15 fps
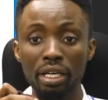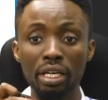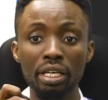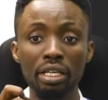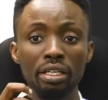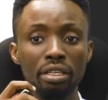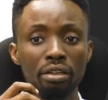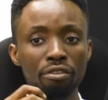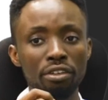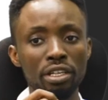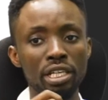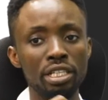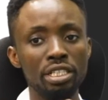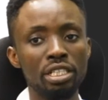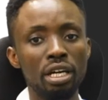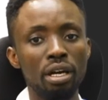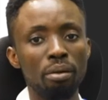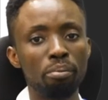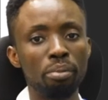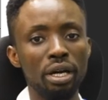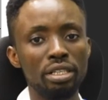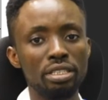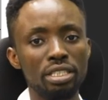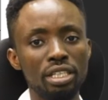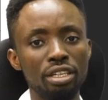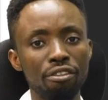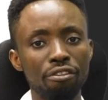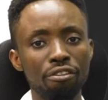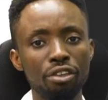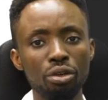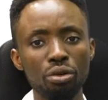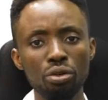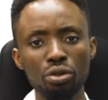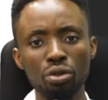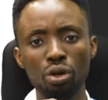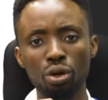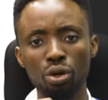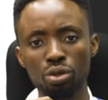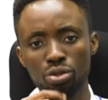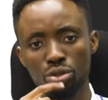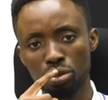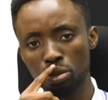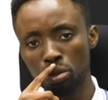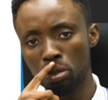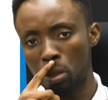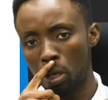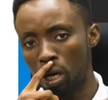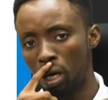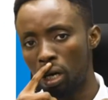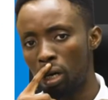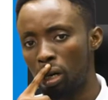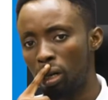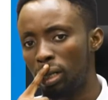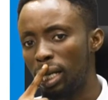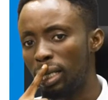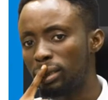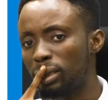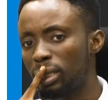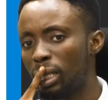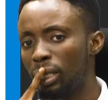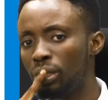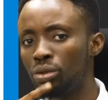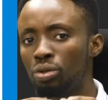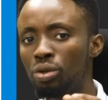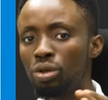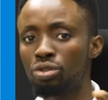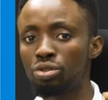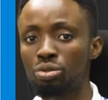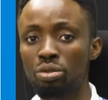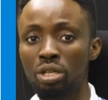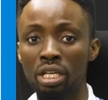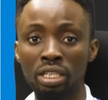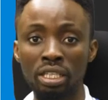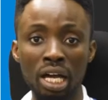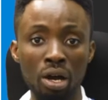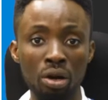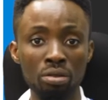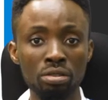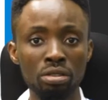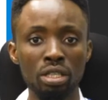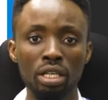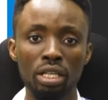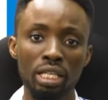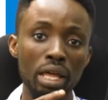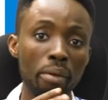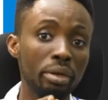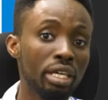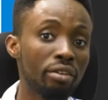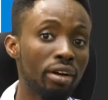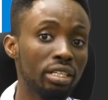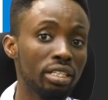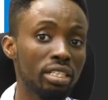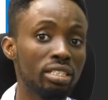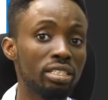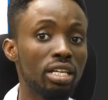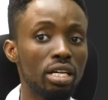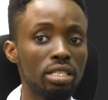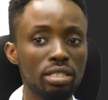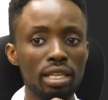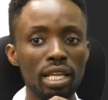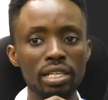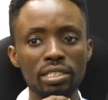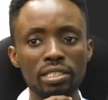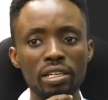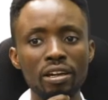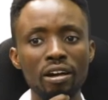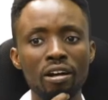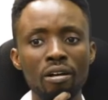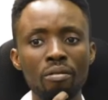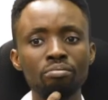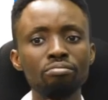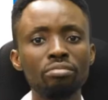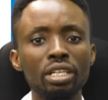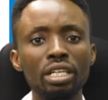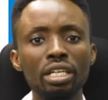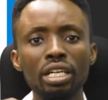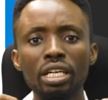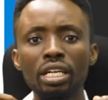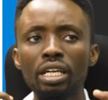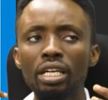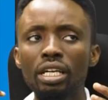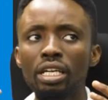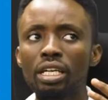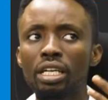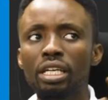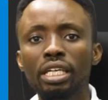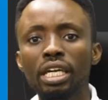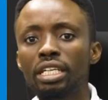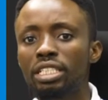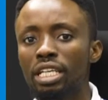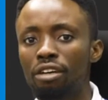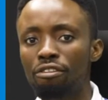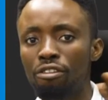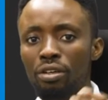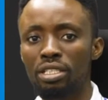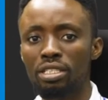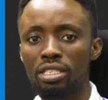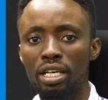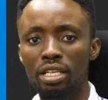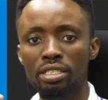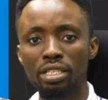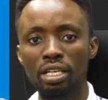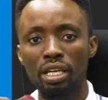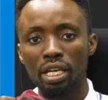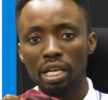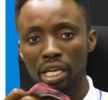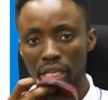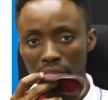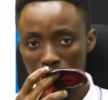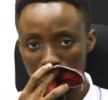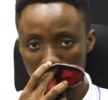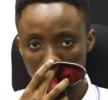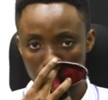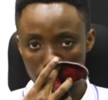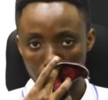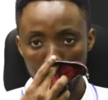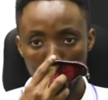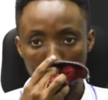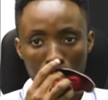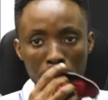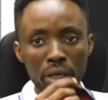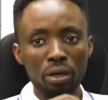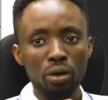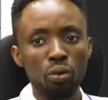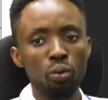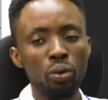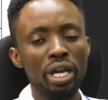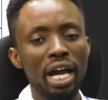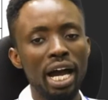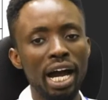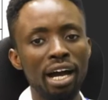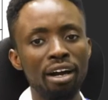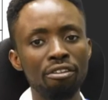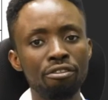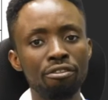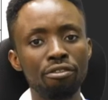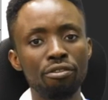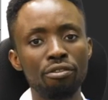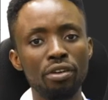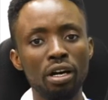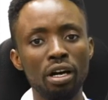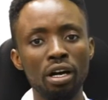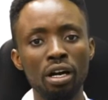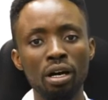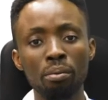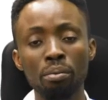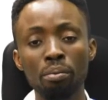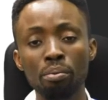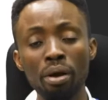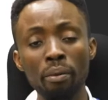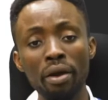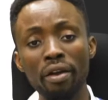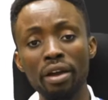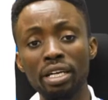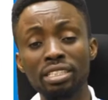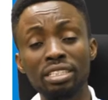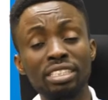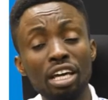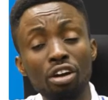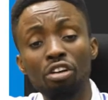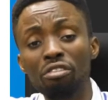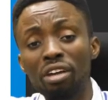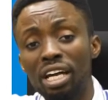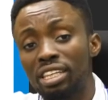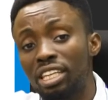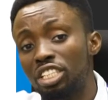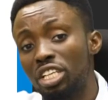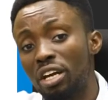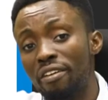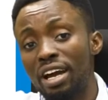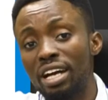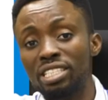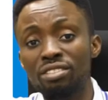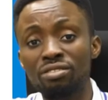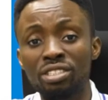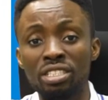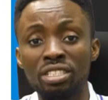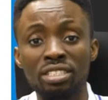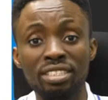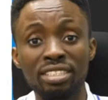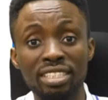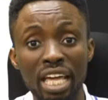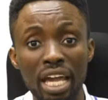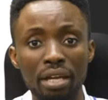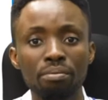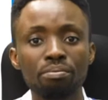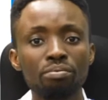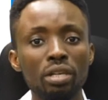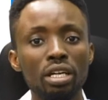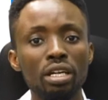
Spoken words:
in the village. But if you go to let's say Ikeja, for instance. In Ikeja town, we have primary, secondary and tertiary activities there.